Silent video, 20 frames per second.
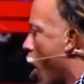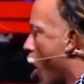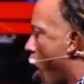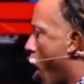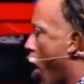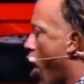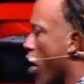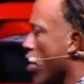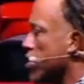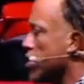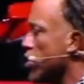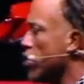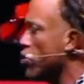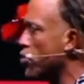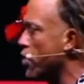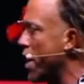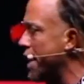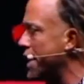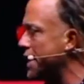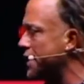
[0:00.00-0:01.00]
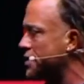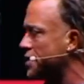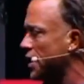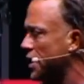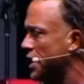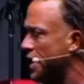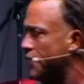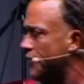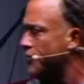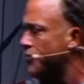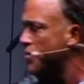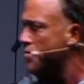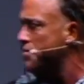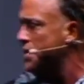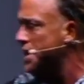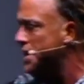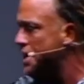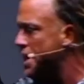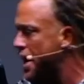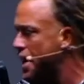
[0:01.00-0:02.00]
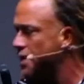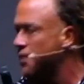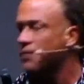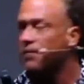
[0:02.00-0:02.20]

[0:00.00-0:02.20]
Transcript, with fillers: Are you ready to live for me yet?